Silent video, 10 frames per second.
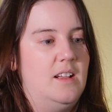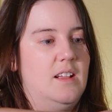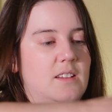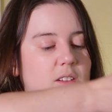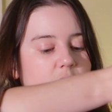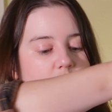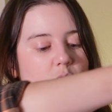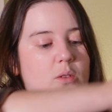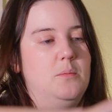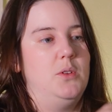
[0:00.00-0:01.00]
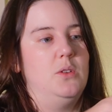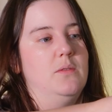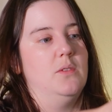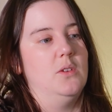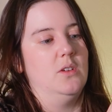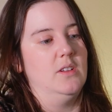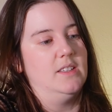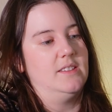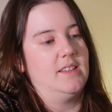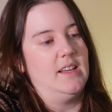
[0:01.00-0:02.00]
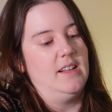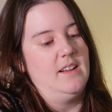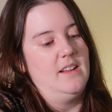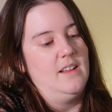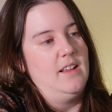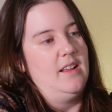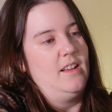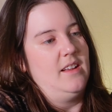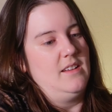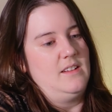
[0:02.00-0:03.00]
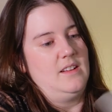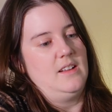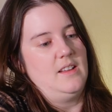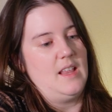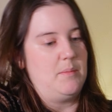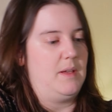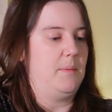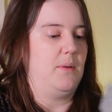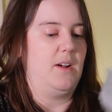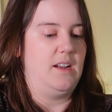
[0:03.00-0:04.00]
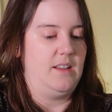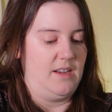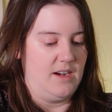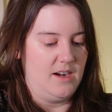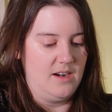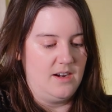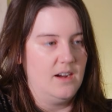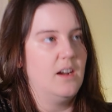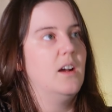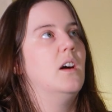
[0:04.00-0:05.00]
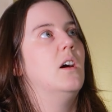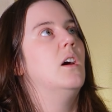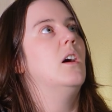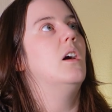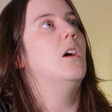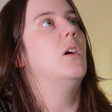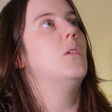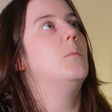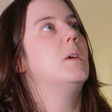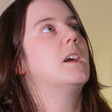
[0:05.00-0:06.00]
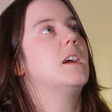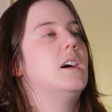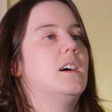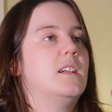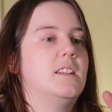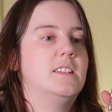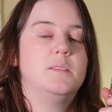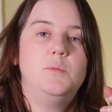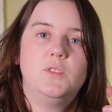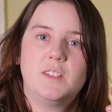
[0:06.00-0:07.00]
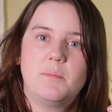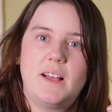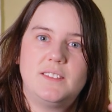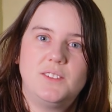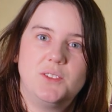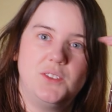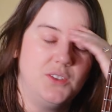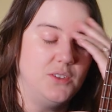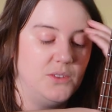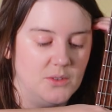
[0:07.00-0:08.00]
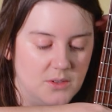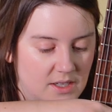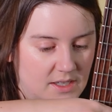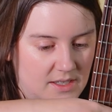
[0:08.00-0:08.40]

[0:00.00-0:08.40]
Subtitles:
Hello, beautiful. Let's get that paper out of there. Oh my god. It's a Musicmaster 2.